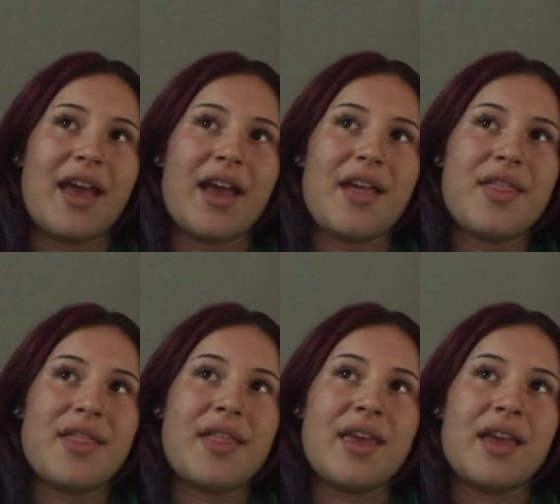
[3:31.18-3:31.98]

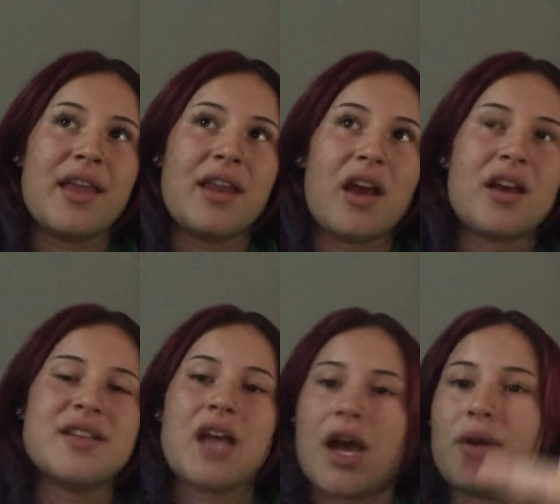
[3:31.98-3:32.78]
and then
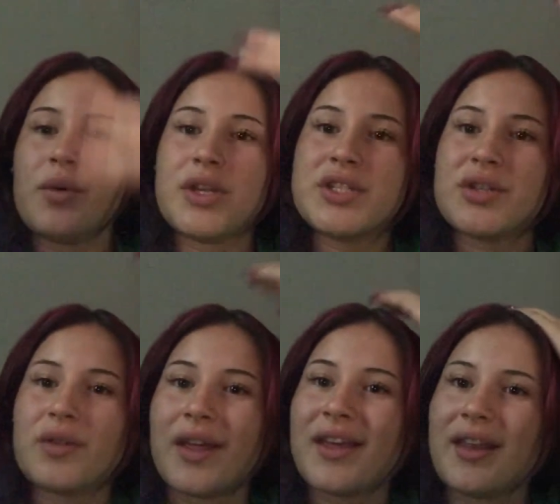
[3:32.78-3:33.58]
because i don't want to do
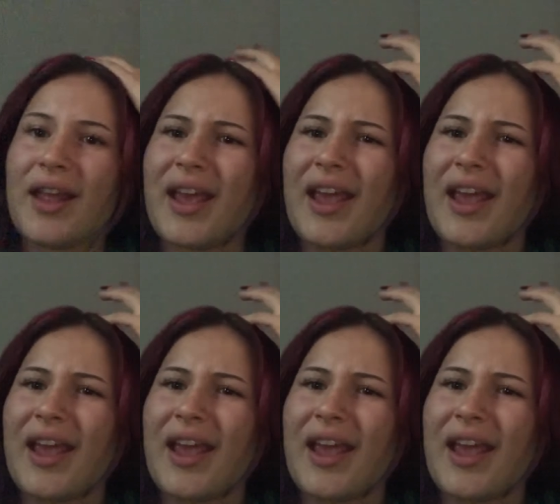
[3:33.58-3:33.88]
like an